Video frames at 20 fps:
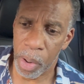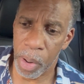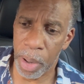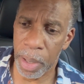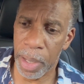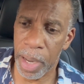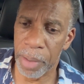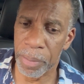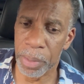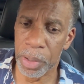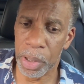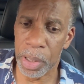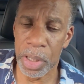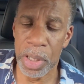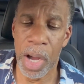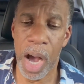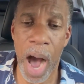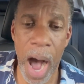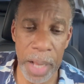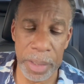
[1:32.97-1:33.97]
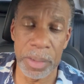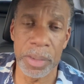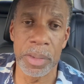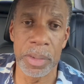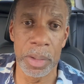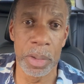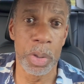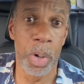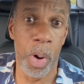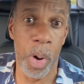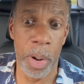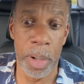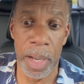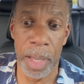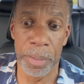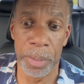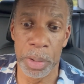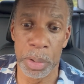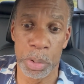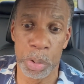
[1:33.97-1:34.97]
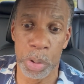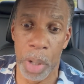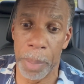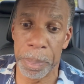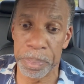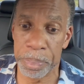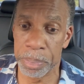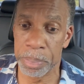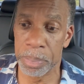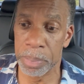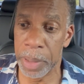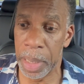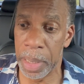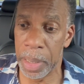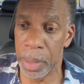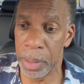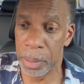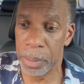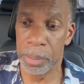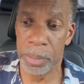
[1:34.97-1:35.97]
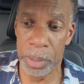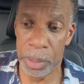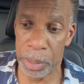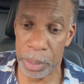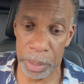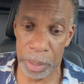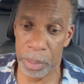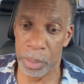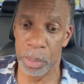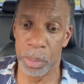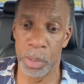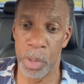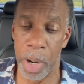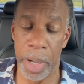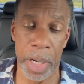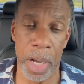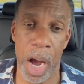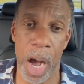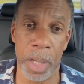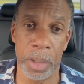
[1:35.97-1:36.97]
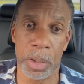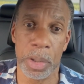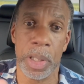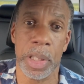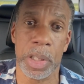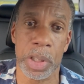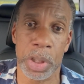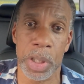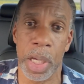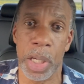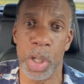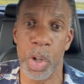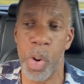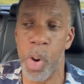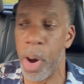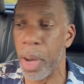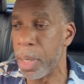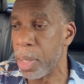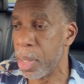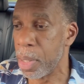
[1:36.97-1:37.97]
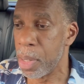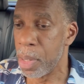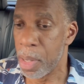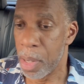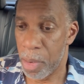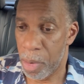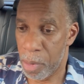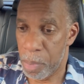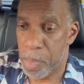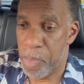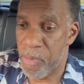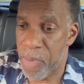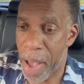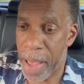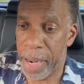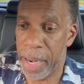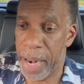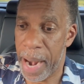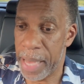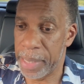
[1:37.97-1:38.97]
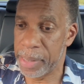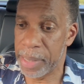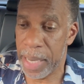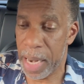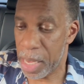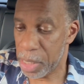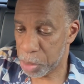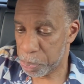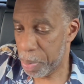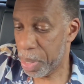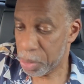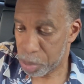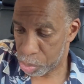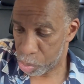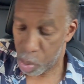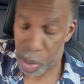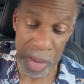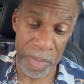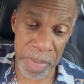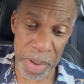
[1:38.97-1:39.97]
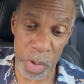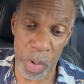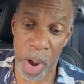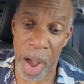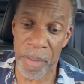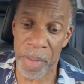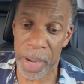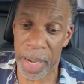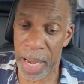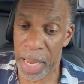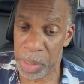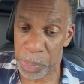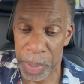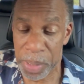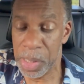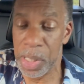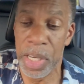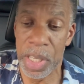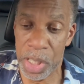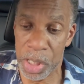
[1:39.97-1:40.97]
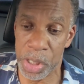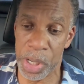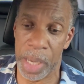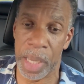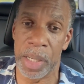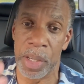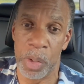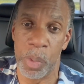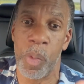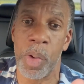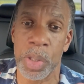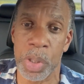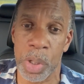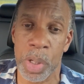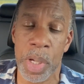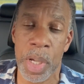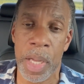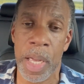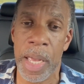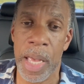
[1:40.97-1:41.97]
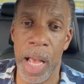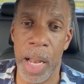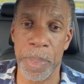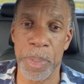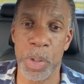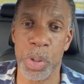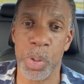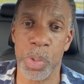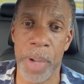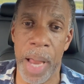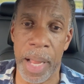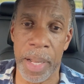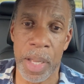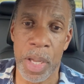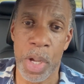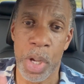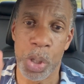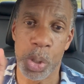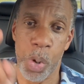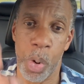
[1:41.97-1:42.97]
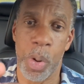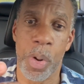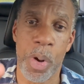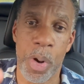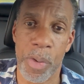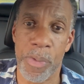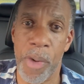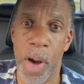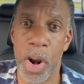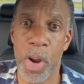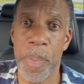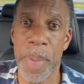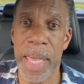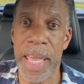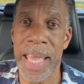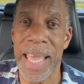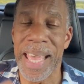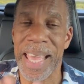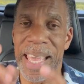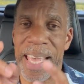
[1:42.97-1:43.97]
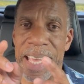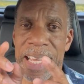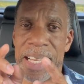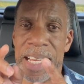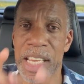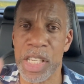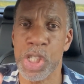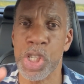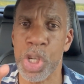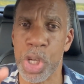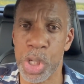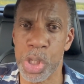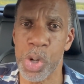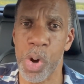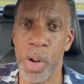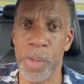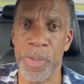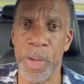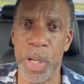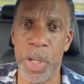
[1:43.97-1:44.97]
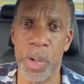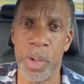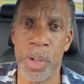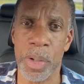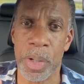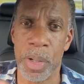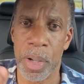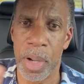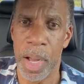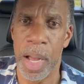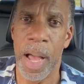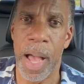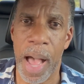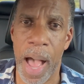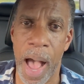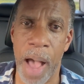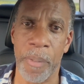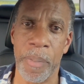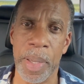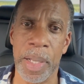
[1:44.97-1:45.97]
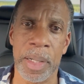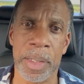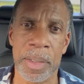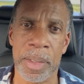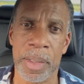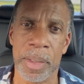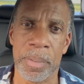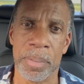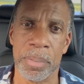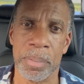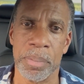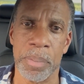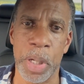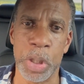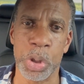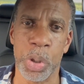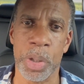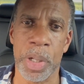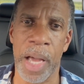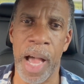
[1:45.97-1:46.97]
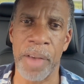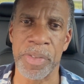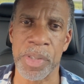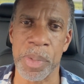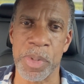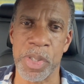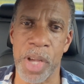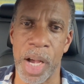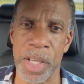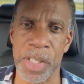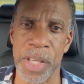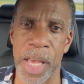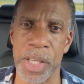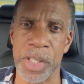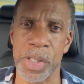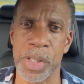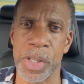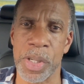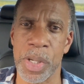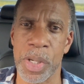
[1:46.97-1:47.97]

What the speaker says: level looking hot, and the oil level drop thing is running hot, you need to check your oil. Find a nice clear space. Or even if you don't have a clear space, you need to check it. I want to help you do that. So follow me in this short video and we'll make sure you have some success.